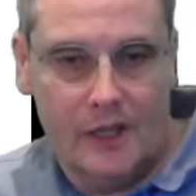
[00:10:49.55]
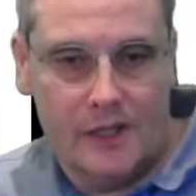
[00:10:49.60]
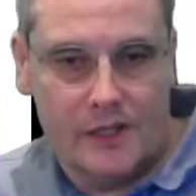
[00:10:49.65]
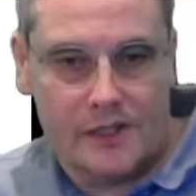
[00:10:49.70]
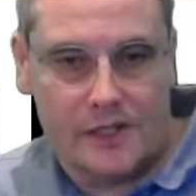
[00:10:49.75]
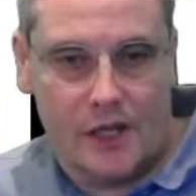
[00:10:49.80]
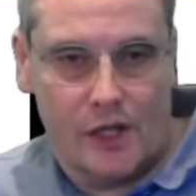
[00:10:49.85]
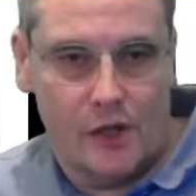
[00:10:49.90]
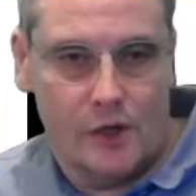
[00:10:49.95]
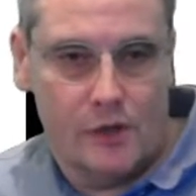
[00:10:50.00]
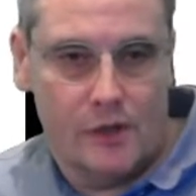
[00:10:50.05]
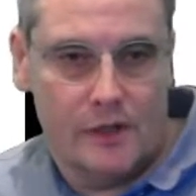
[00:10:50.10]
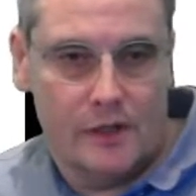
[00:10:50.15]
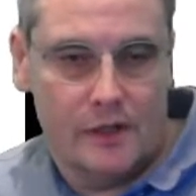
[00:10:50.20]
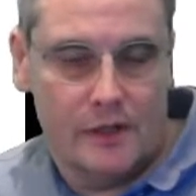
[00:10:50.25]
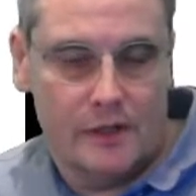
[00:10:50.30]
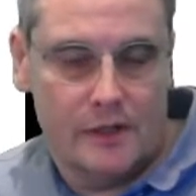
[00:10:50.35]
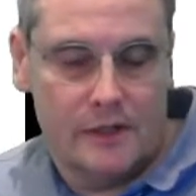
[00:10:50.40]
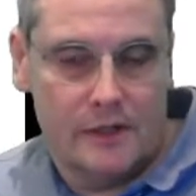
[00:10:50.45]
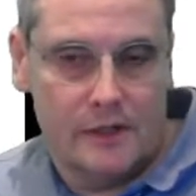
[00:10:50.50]
So
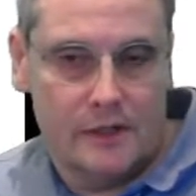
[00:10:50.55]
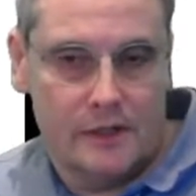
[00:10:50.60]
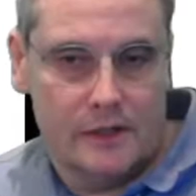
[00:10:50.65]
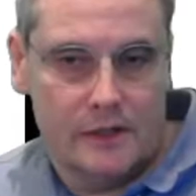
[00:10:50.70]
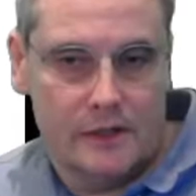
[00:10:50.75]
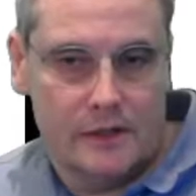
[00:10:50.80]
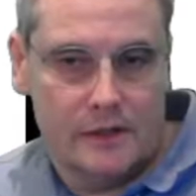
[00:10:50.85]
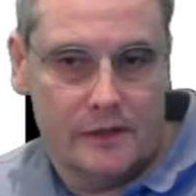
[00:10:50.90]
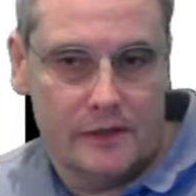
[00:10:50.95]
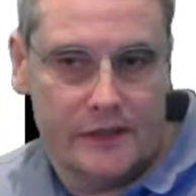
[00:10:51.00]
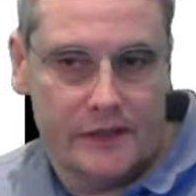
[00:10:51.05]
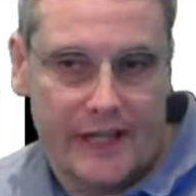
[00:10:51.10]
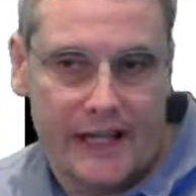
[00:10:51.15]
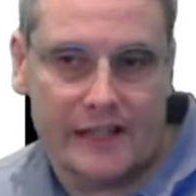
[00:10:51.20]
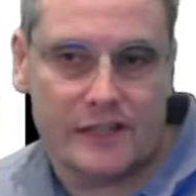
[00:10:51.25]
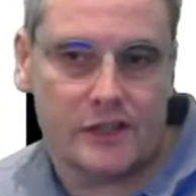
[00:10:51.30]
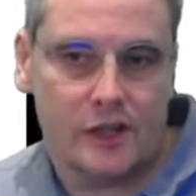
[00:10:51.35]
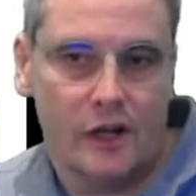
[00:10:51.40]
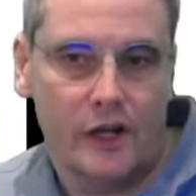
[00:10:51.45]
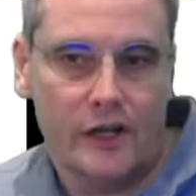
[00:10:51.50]

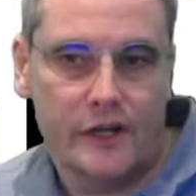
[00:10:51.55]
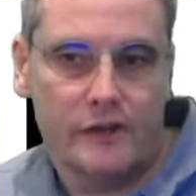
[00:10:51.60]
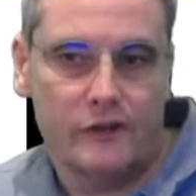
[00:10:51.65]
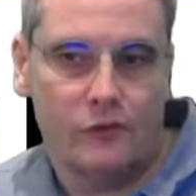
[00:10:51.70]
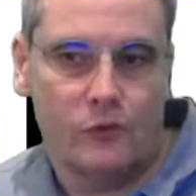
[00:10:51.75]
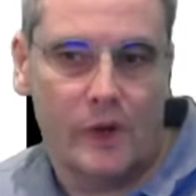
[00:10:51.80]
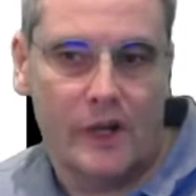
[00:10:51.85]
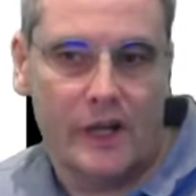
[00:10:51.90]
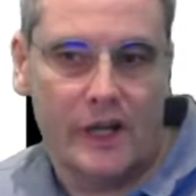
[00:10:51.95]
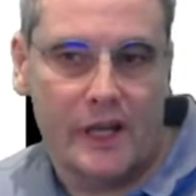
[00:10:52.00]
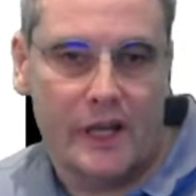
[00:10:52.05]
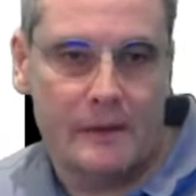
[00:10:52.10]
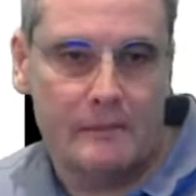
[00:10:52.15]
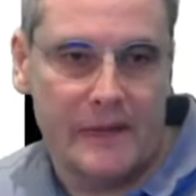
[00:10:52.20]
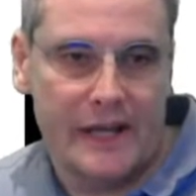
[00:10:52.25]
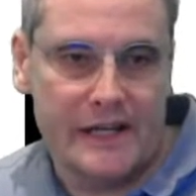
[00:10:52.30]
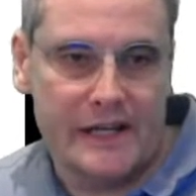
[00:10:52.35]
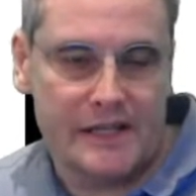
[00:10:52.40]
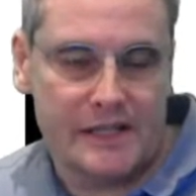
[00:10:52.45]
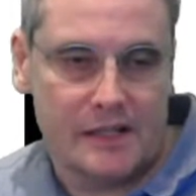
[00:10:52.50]
that's kind of where
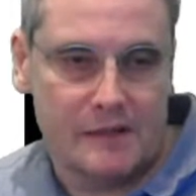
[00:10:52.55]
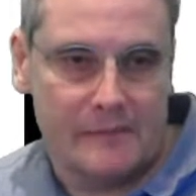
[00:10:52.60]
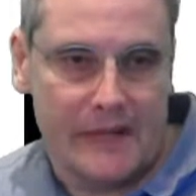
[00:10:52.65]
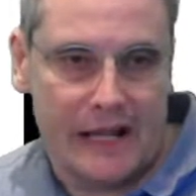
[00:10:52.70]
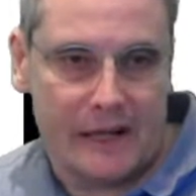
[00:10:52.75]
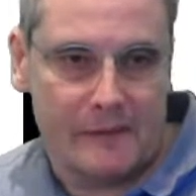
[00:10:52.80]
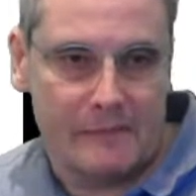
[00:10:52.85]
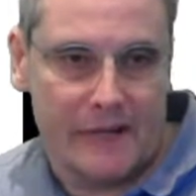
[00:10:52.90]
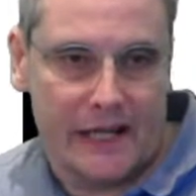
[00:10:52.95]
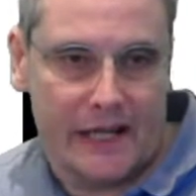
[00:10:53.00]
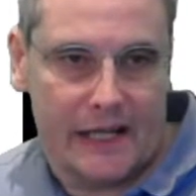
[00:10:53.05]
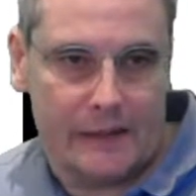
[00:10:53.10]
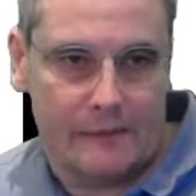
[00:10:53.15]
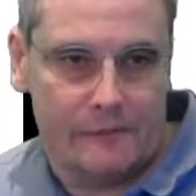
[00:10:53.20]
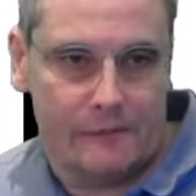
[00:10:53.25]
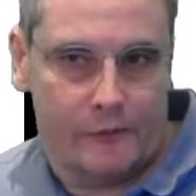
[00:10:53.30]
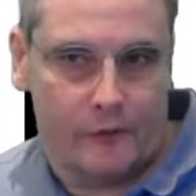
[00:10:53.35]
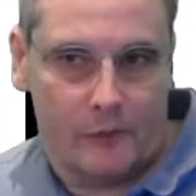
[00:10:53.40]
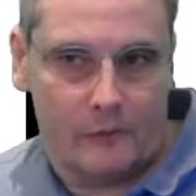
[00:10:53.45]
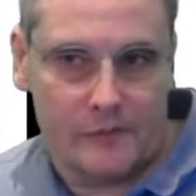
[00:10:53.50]
MACE and Magma
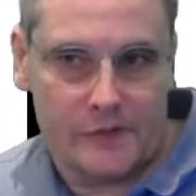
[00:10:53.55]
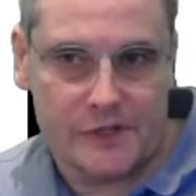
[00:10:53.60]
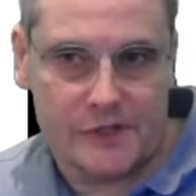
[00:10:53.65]
came from.